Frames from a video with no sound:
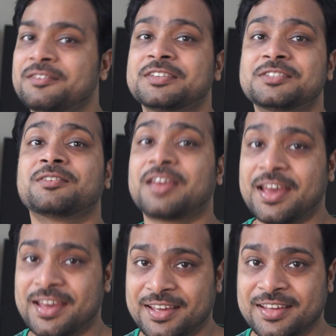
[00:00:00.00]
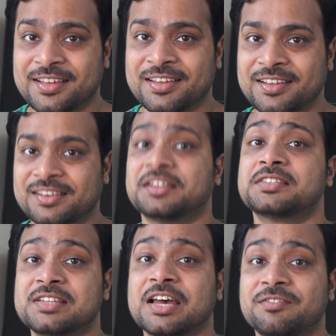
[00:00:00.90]
It's okay.
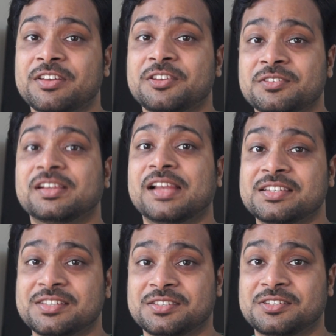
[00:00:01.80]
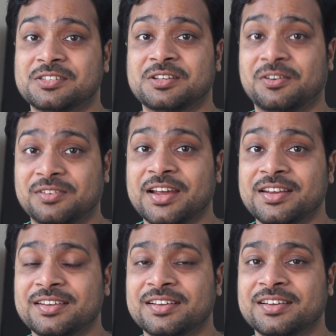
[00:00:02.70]
Let's dive into the lessons, alright?